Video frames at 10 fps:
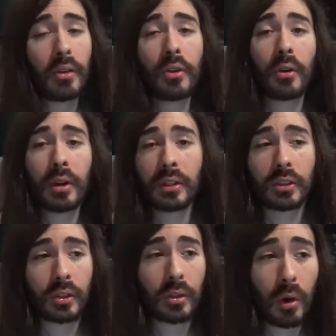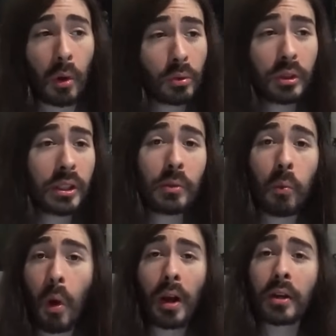There is only
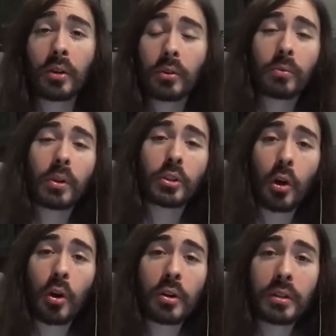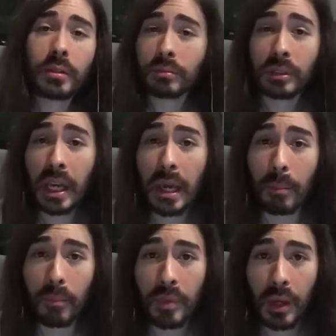one return game.